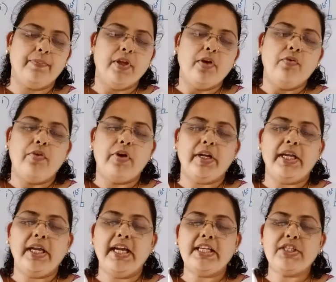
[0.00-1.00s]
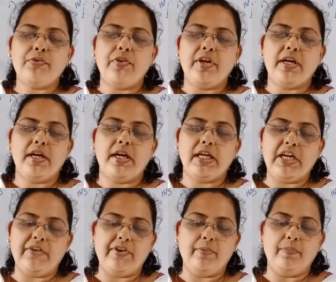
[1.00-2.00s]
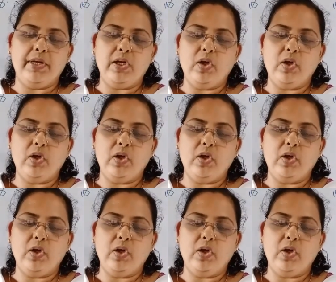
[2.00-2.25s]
For each figure given below,